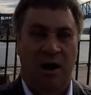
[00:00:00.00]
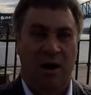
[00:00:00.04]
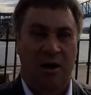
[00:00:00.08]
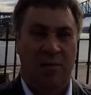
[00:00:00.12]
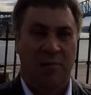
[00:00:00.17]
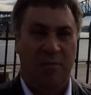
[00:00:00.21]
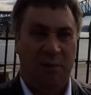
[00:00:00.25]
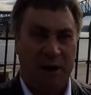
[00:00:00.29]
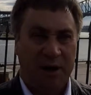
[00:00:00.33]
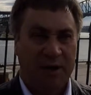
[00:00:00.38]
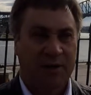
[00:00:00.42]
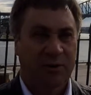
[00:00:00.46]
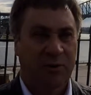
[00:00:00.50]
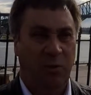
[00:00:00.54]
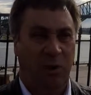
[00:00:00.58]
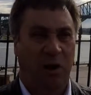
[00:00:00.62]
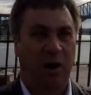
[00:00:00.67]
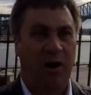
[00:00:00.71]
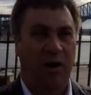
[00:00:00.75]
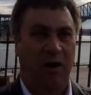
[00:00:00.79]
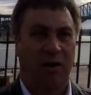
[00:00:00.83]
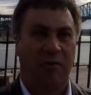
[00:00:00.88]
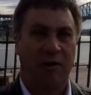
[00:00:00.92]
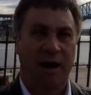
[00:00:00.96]
The best
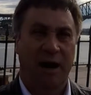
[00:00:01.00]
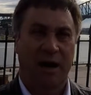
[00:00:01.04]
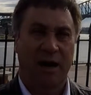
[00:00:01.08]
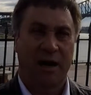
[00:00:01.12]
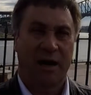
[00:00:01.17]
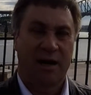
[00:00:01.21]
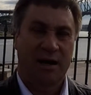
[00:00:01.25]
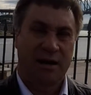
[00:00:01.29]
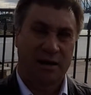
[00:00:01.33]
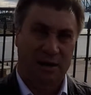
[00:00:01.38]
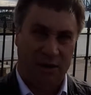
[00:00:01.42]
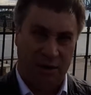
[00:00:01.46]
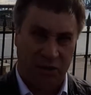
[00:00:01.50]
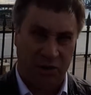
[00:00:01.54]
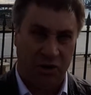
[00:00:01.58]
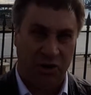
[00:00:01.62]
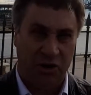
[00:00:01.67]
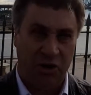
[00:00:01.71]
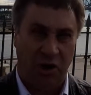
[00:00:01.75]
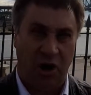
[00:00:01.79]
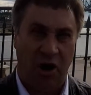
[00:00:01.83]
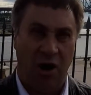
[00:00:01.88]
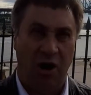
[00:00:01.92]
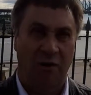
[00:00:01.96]
way, I reckon, is a
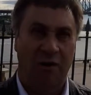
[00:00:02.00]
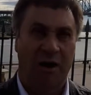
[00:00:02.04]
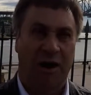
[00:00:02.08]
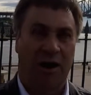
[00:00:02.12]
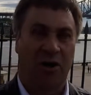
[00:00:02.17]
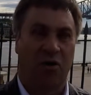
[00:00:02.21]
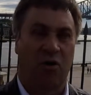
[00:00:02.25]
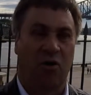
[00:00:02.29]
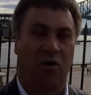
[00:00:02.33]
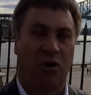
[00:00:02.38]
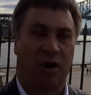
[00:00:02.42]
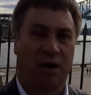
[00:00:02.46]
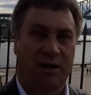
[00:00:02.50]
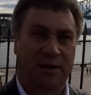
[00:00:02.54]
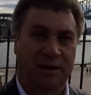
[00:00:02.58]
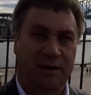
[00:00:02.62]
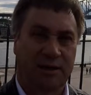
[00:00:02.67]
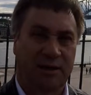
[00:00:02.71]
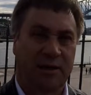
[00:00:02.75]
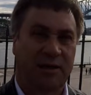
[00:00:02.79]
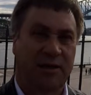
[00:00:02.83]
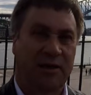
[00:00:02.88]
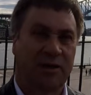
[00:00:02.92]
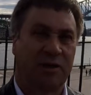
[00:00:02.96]
diary or a
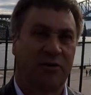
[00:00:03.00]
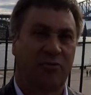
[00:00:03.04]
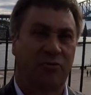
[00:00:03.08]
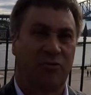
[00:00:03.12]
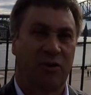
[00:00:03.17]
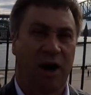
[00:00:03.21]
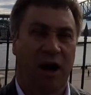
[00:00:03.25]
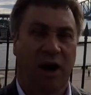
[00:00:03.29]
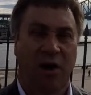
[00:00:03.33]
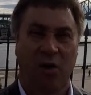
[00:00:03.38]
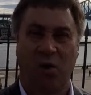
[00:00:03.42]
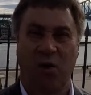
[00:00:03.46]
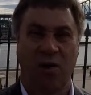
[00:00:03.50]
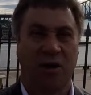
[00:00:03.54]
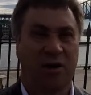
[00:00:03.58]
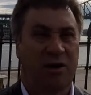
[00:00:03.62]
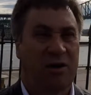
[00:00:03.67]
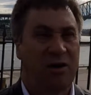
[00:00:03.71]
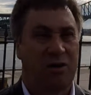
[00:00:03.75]
consistent record.